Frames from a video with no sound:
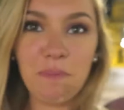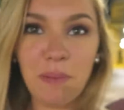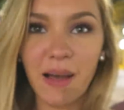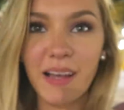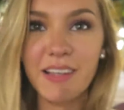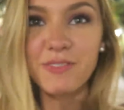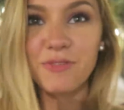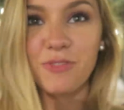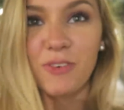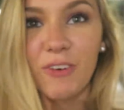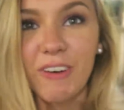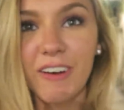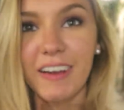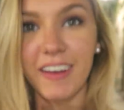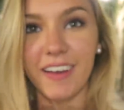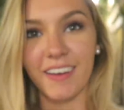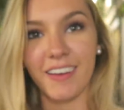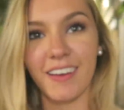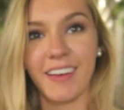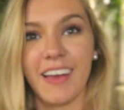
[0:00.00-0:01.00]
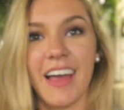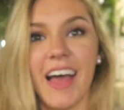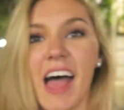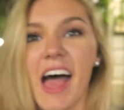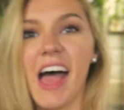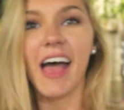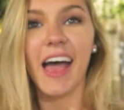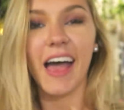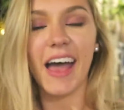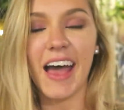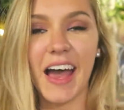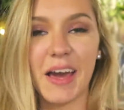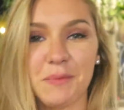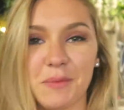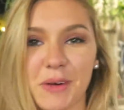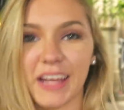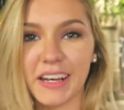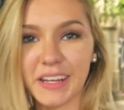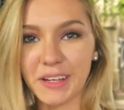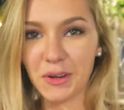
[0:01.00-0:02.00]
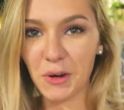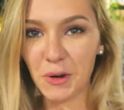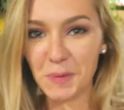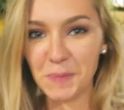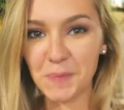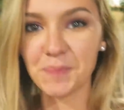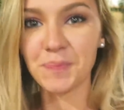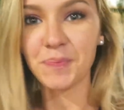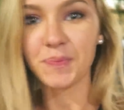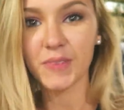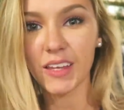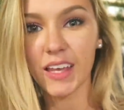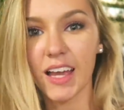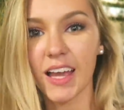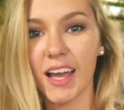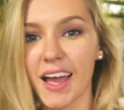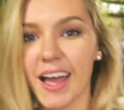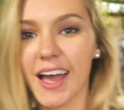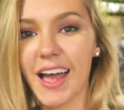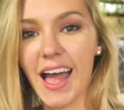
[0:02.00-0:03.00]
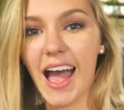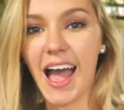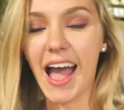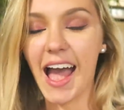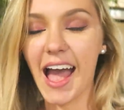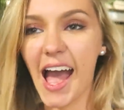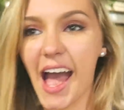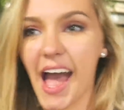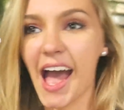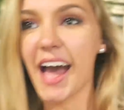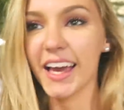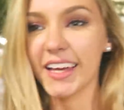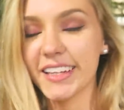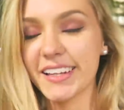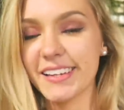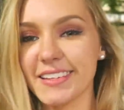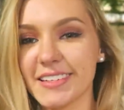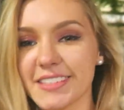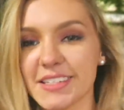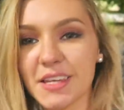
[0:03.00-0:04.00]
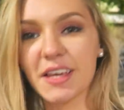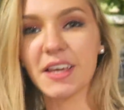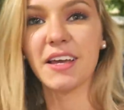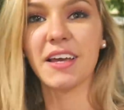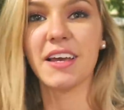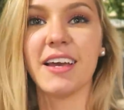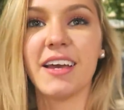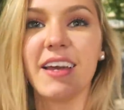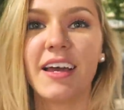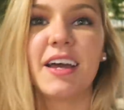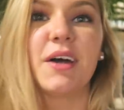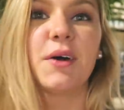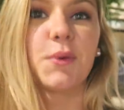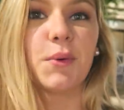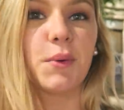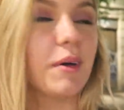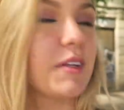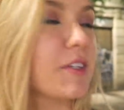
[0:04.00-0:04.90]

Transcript: 4:30. And we're heading home. And we